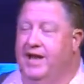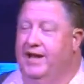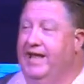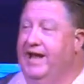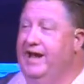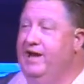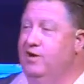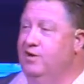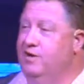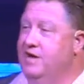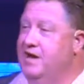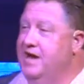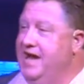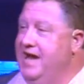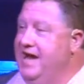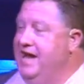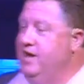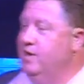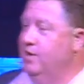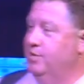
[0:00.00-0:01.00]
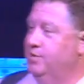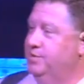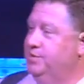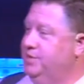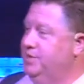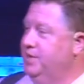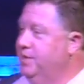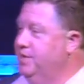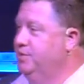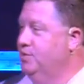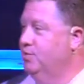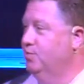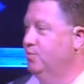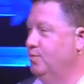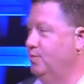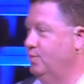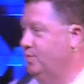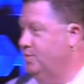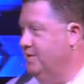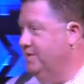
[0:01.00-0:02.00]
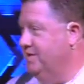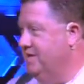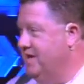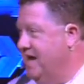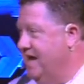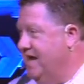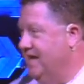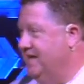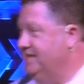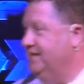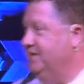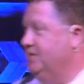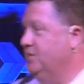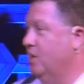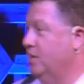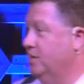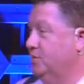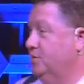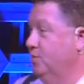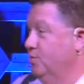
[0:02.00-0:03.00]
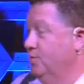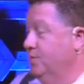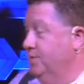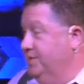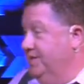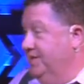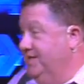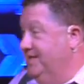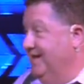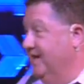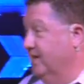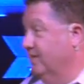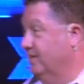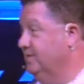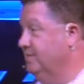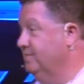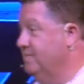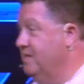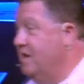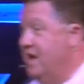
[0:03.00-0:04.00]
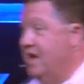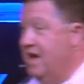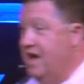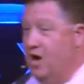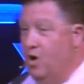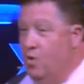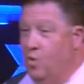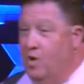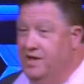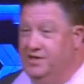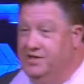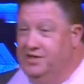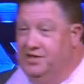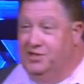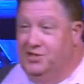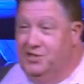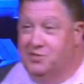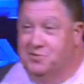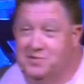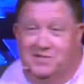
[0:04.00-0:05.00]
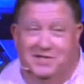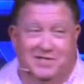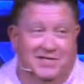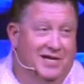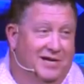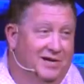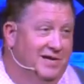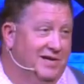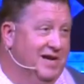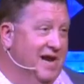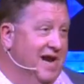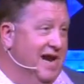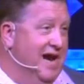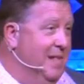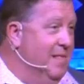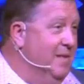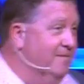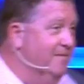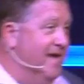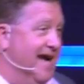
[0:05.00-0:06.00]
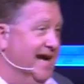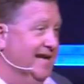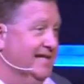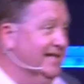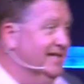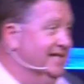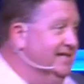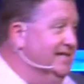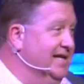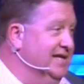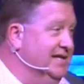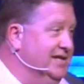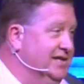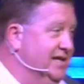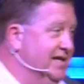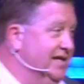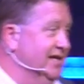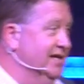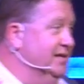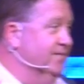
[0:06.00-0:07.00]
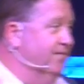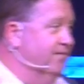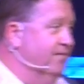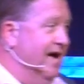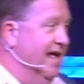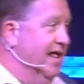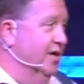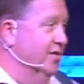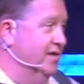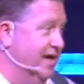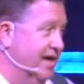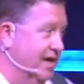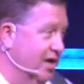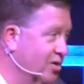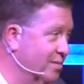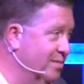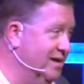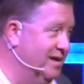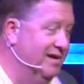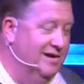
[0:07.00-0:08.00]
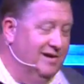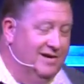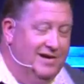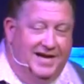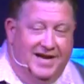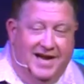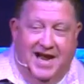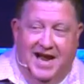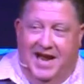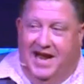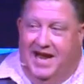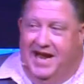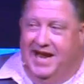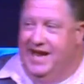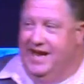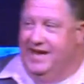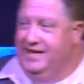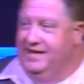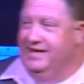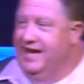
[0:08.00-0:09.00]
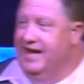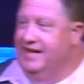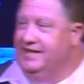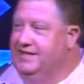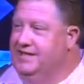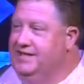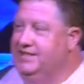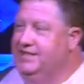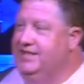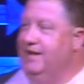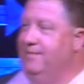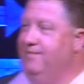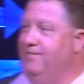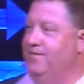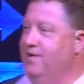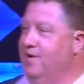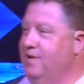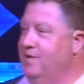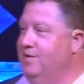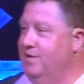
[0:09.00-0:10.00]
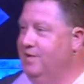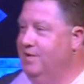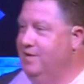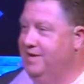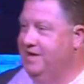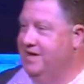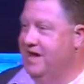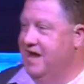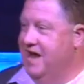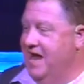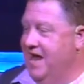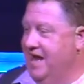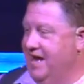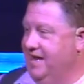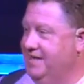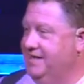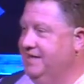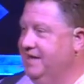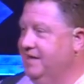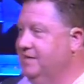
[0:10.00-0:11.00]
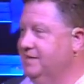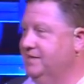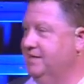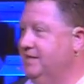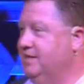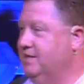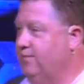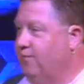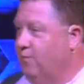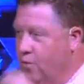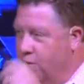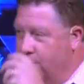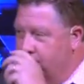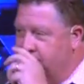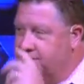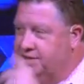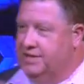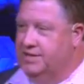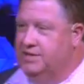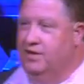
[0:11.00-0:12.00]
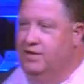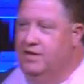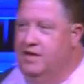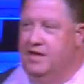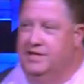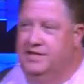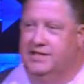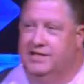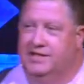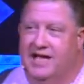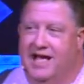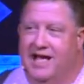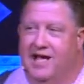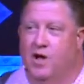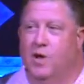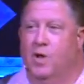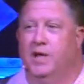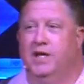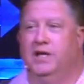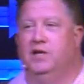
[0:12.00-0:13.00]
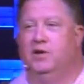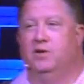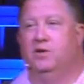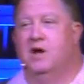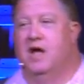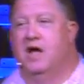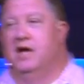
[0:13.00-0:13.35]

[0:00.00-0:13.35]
Later, he goes to Ruth, and as he talks to her, and she tells him what she's doing there, and the fact that she has followed Naomi here, he takes it a step further, and he tells his foreman, he says, not only do